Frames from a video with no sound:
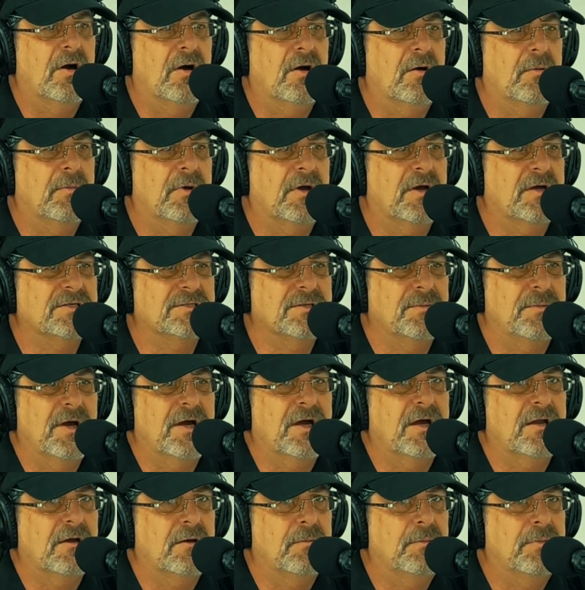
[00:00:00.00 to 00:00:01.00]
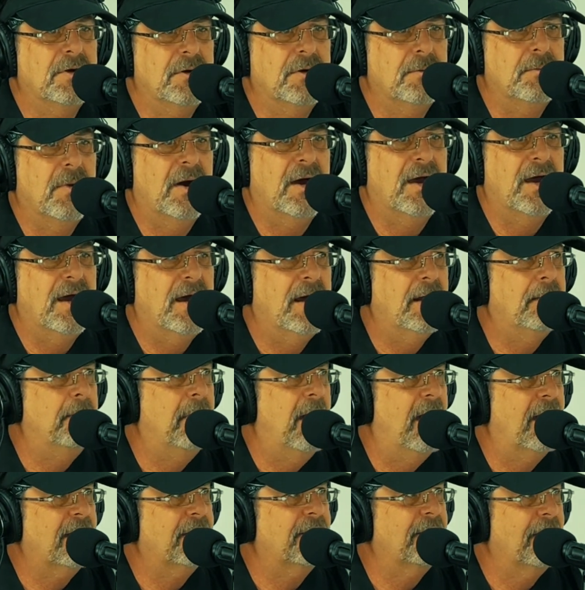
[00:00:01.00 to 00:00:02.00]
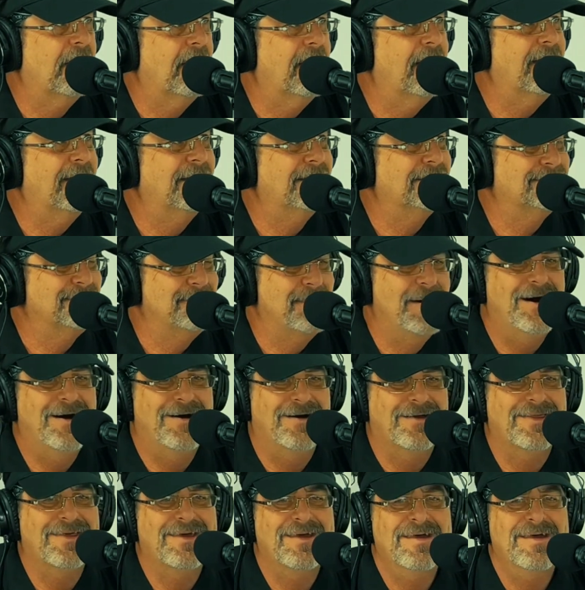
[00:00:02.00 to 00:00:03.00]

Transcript: because I'm not going to go put my head back in the lion's mouth.